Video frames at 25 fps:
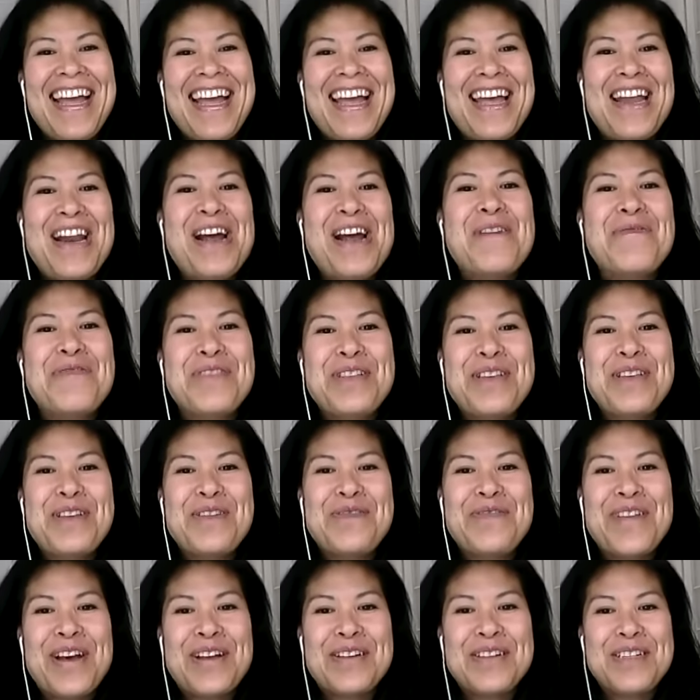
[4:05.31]
And hopefully
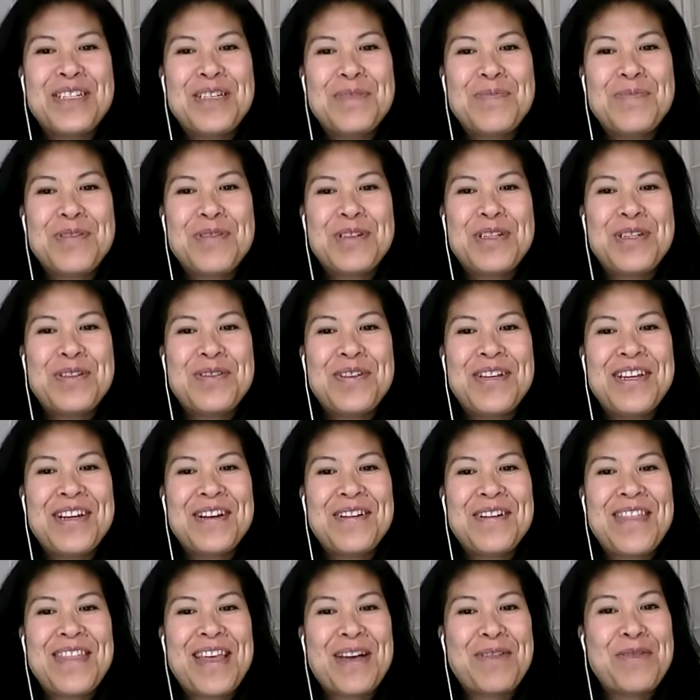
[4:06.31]
you found a tip or two
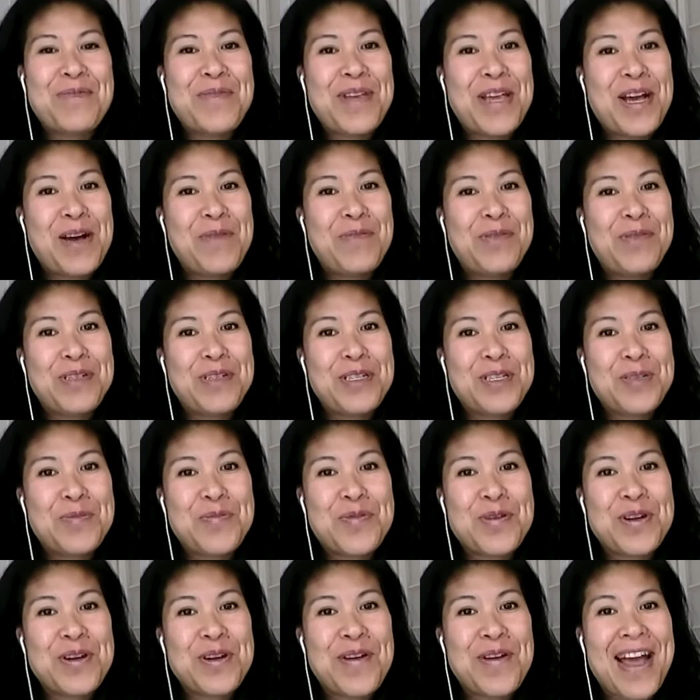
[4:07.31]
here that will be helpful to
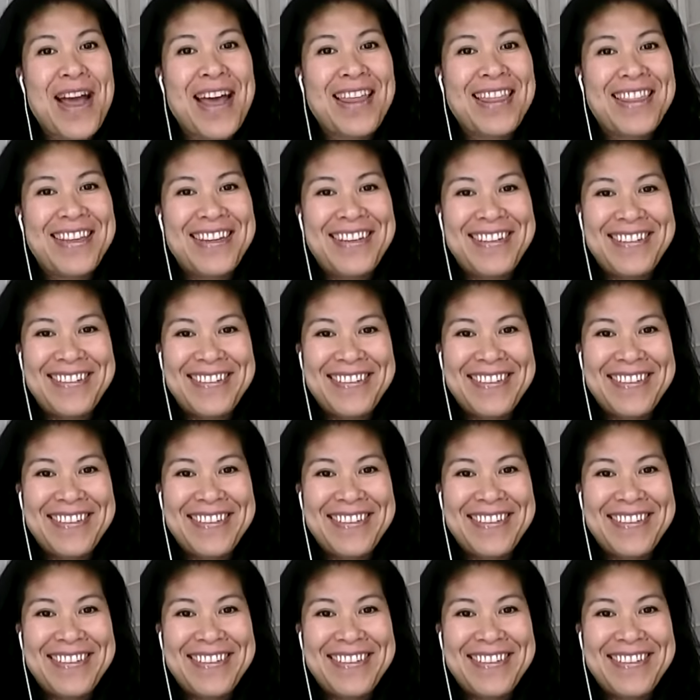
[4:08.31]
support your athlete.